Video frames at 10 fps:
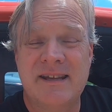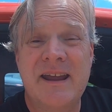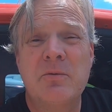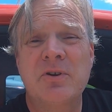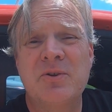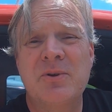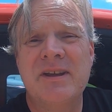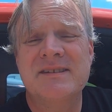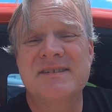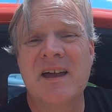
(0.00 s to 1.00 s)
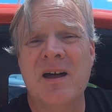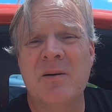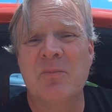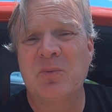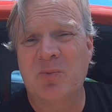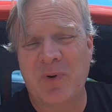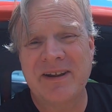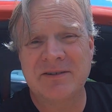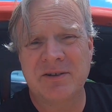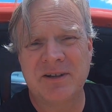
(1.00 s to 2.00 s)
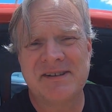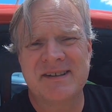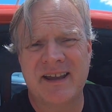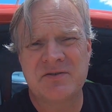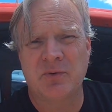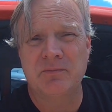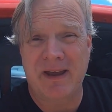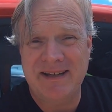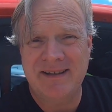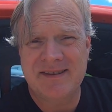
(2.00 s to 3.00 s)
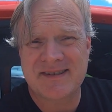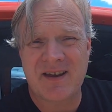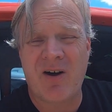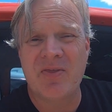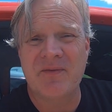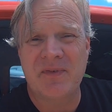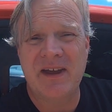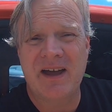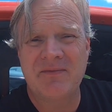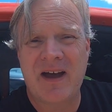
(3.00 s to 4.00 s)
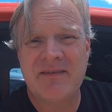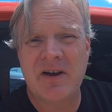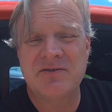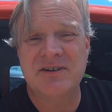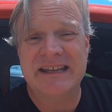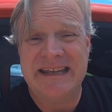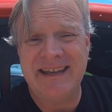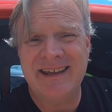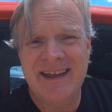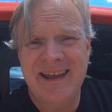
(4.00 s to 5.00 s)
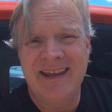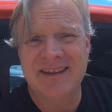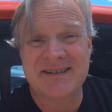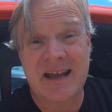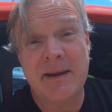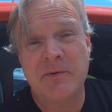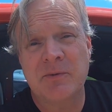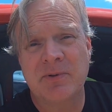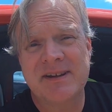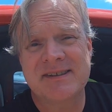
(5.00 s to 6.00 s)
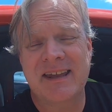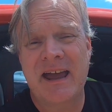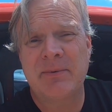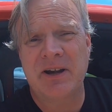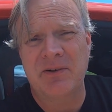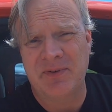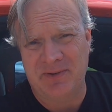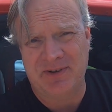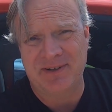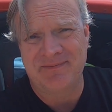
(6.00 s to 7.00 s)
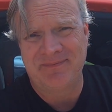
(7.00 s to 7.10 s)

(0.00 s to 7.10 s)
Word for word: Today we're doing some regularly scheduled maintenance on the Fiat 500e. It's time to replace the cabin air filter.